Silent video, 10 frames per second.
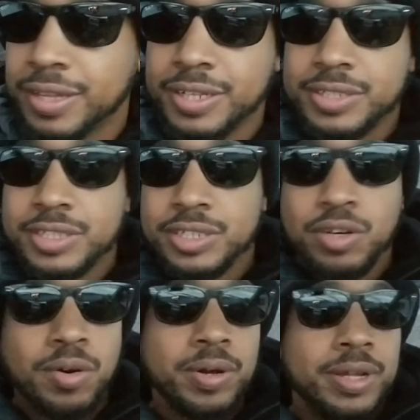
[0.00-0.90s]
It's
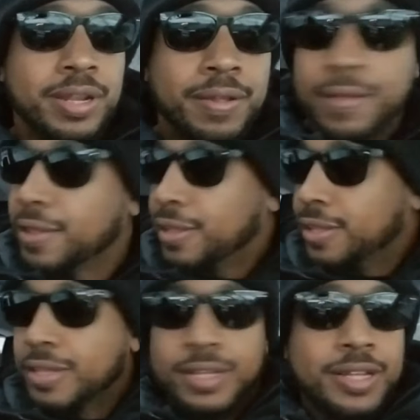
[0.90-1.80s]
snowing,
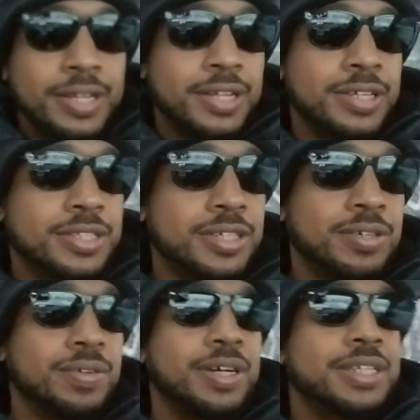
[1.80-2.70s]

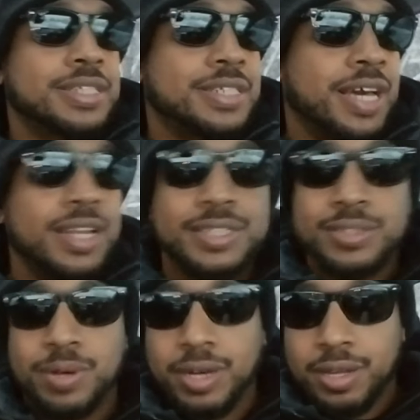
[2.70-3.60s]
so I decided
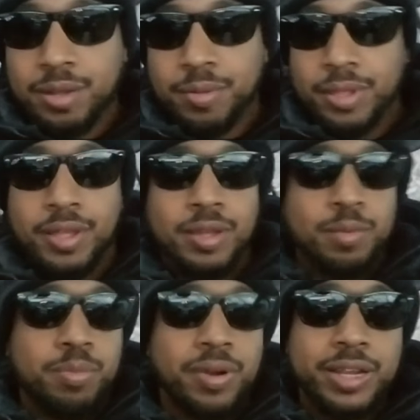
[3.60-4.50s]
to
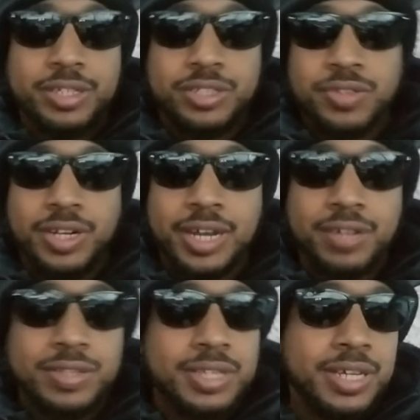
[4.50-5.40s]
bring the truck
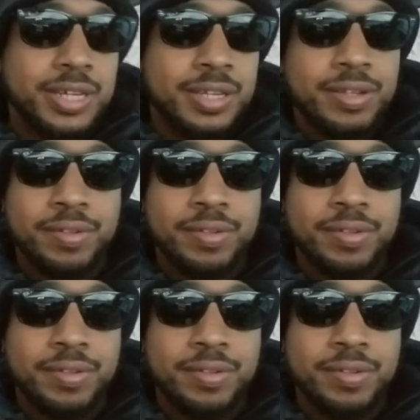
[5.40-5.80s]
out today.